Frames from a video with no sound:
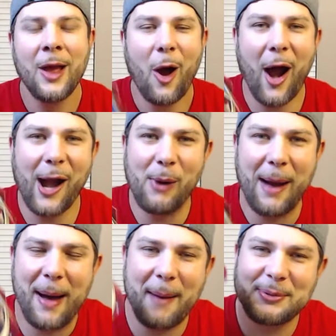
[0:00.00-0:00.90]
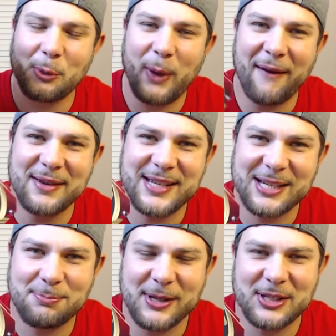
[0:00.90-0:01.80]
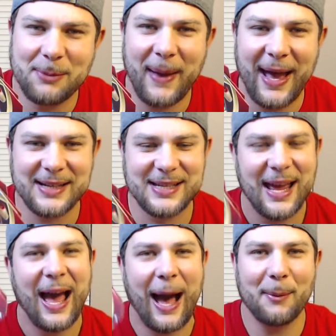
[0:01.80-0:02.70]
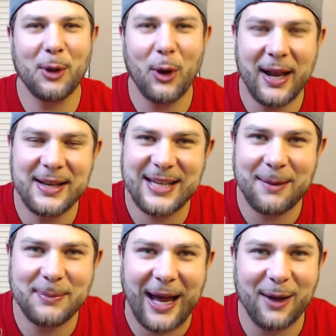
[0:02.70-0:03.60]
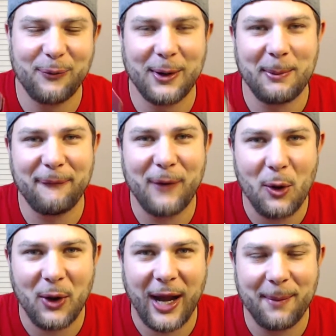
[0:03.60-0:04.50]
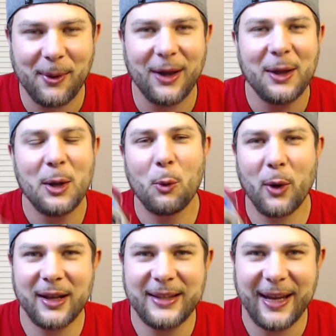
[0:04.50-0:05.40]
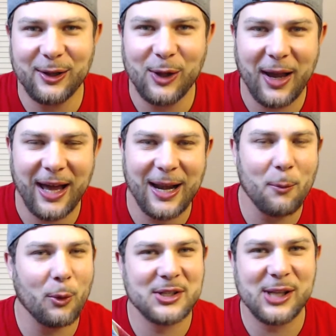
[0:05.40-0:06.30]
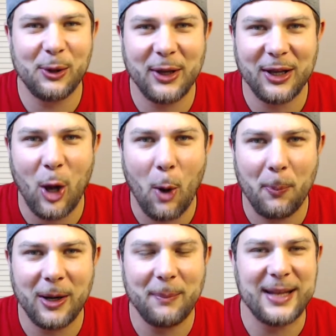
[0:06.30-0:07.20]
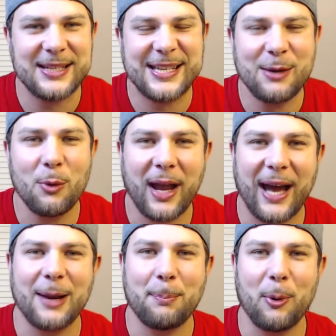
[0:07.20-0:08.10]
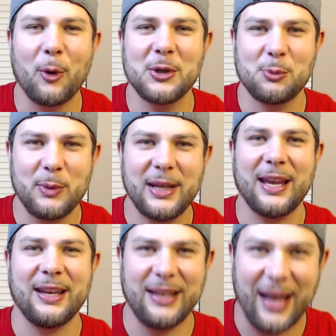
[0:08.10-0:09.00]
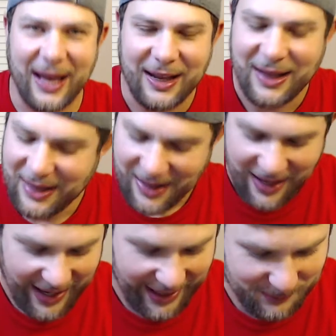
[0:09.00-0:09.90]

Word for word: All right, Rob Mob, so we have our six blister packs. I'm going to go ahead and set them down in front of my phone camera. We're going to take a look at them. We're slowly going to open them and see what kind of pulls we can get. I'm